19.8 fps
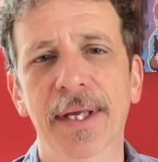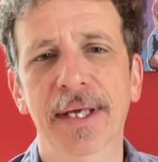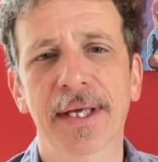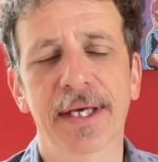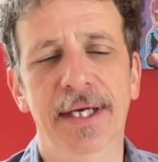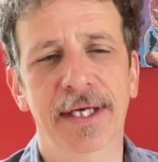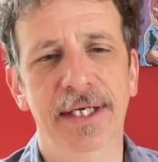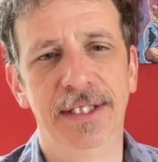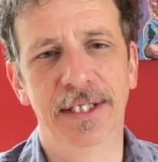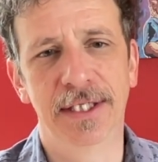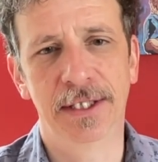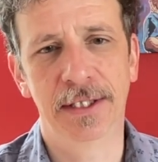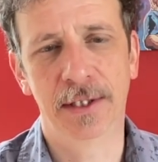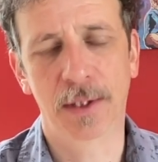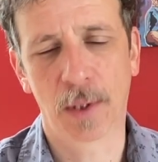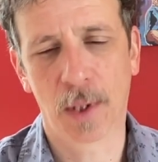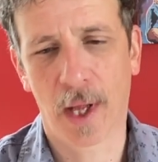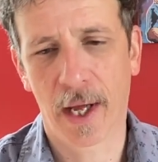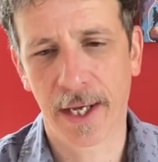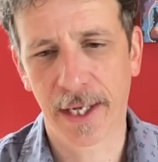He
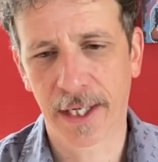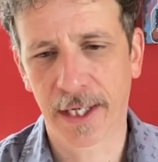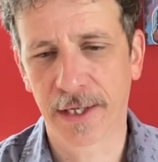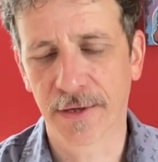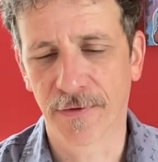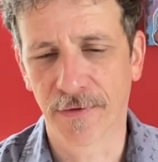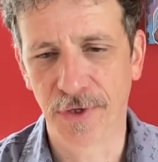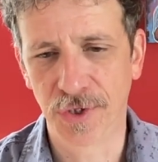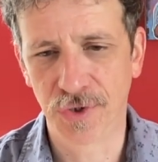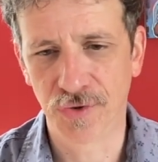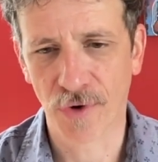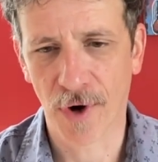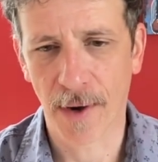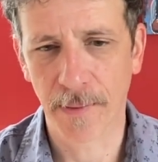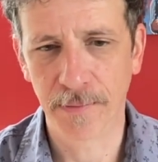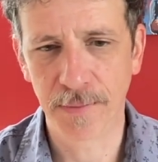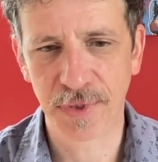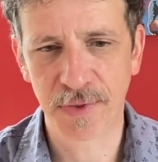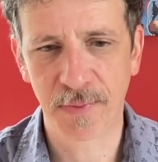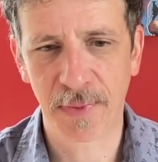didn't like the
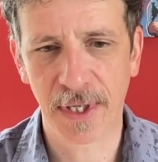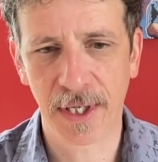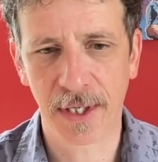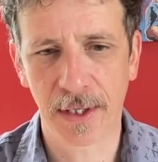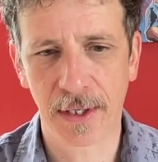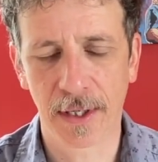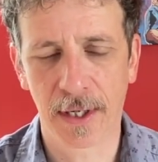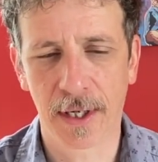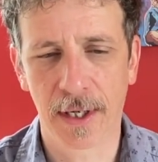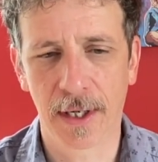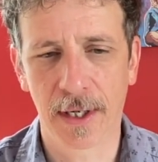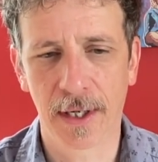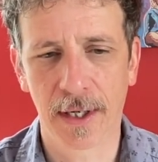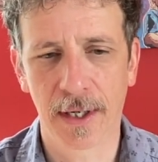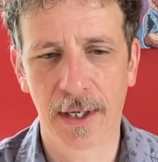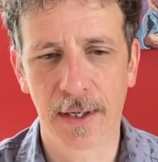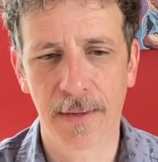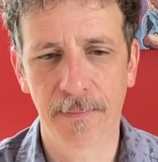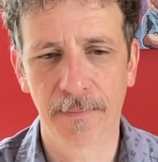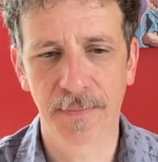drums being,
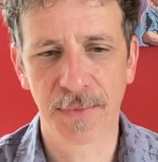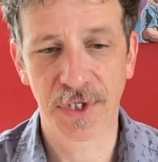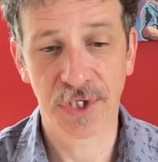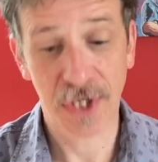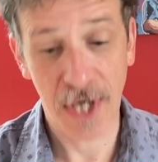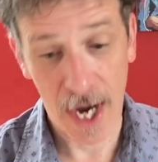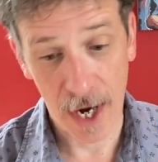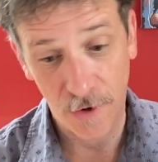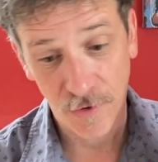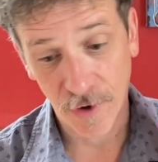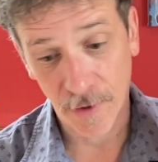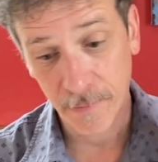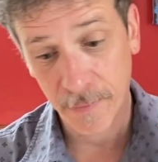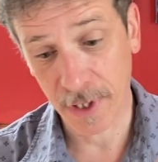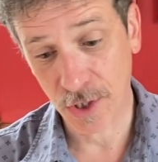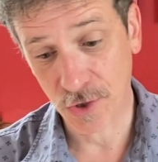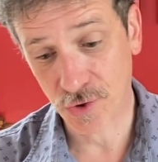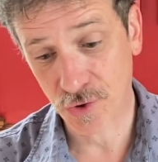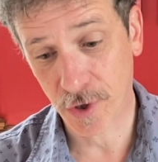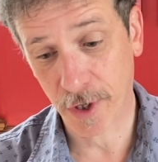the snare drum
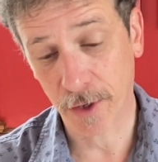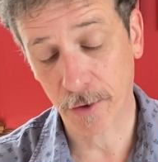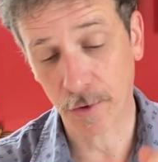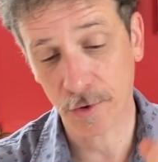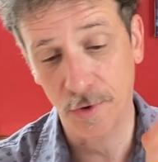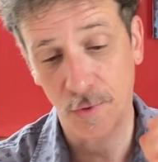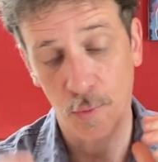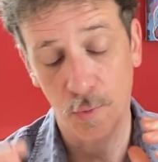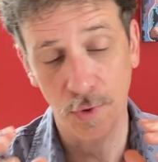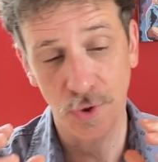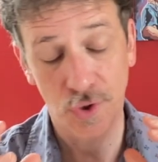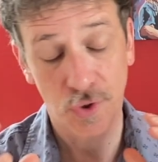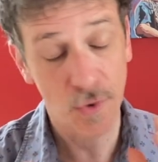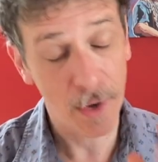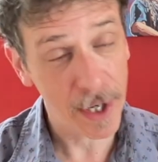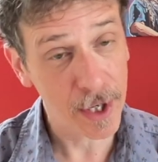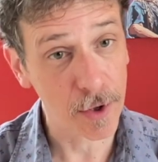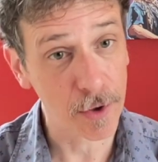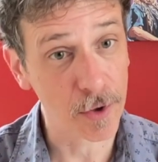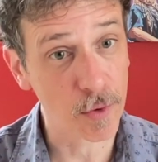being
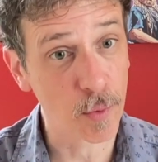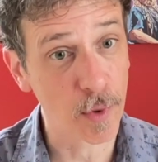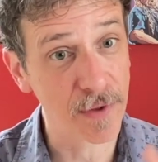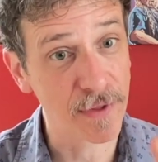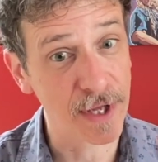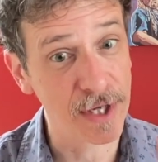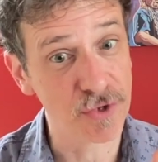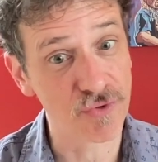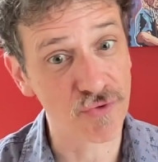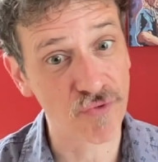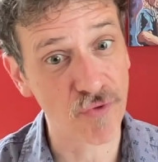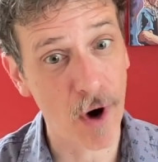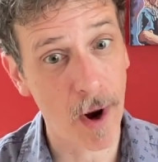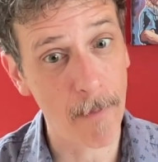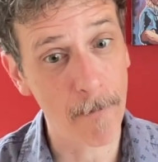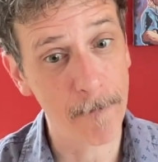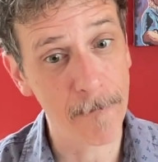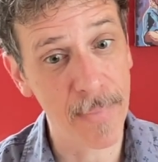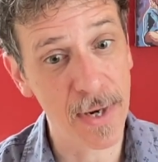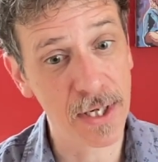triggered with a
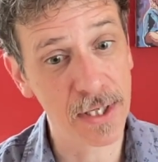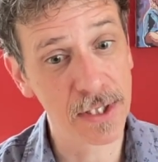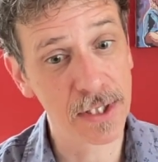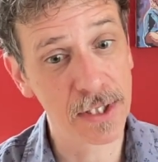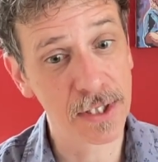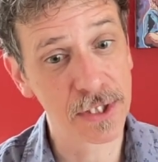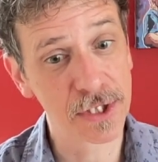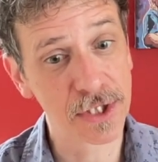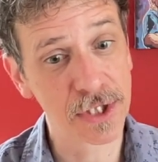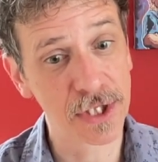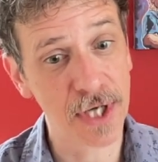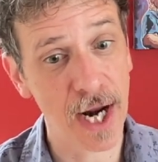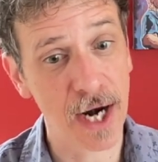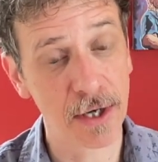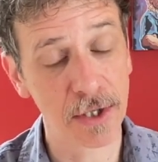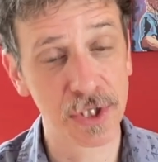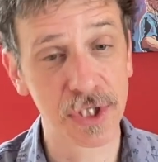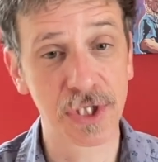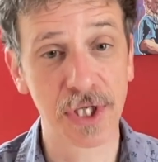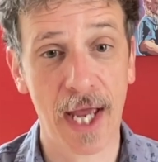drum
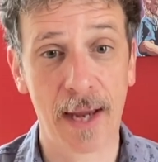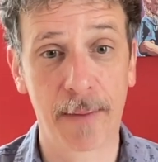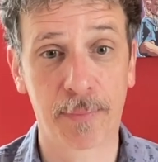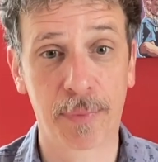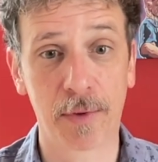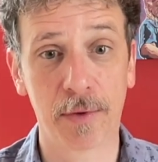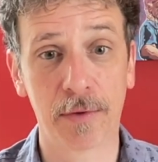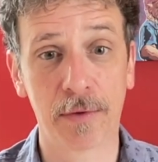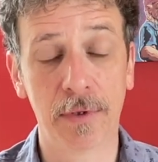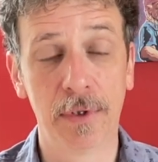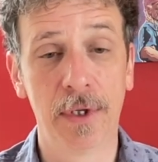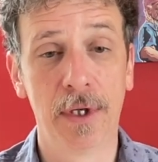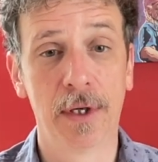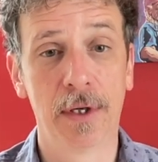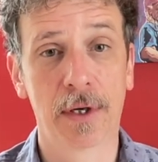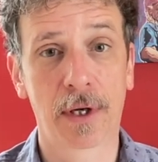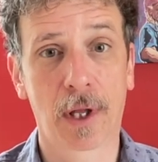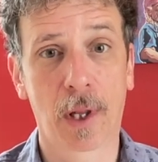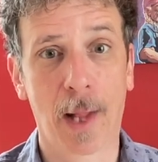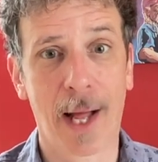snare sample,
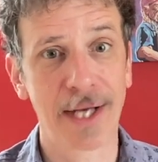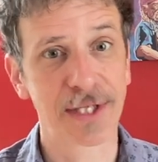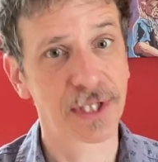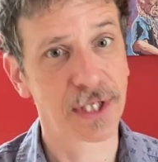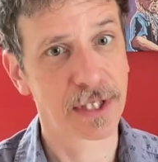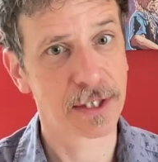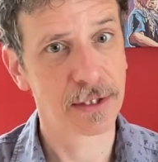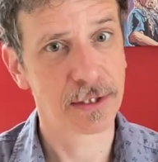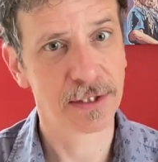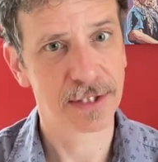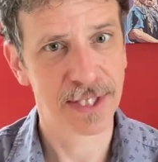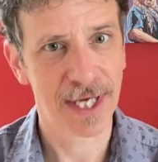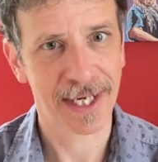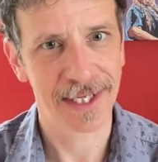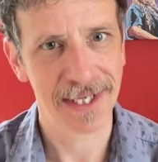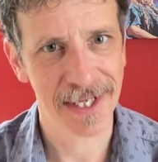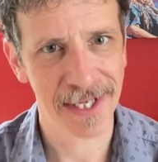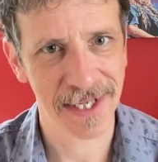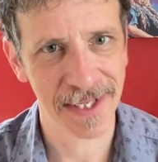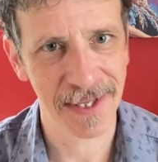classic
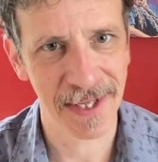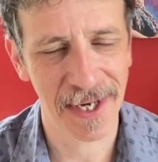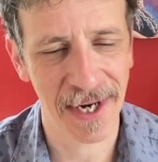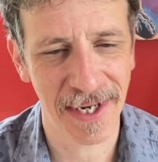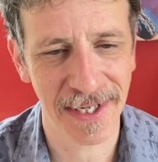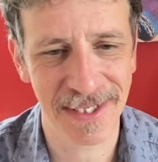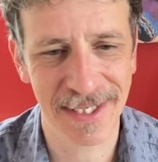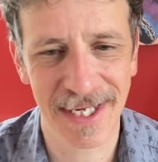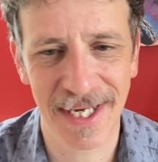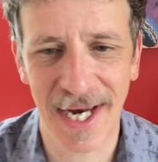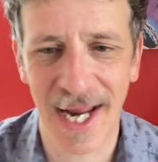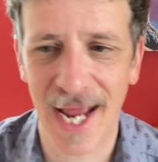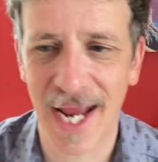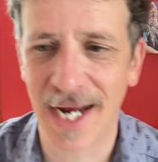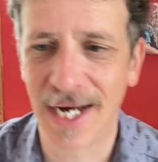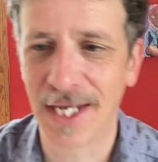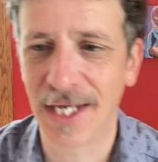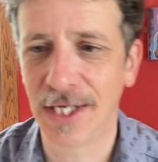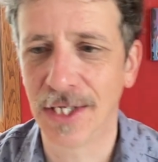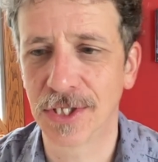technique in the
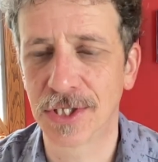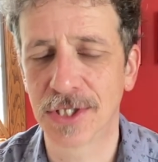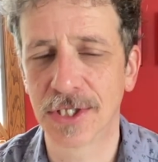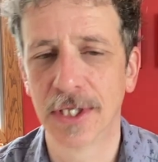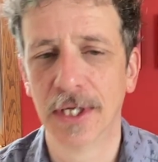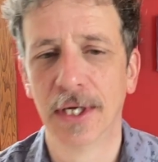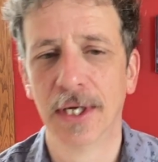1980s.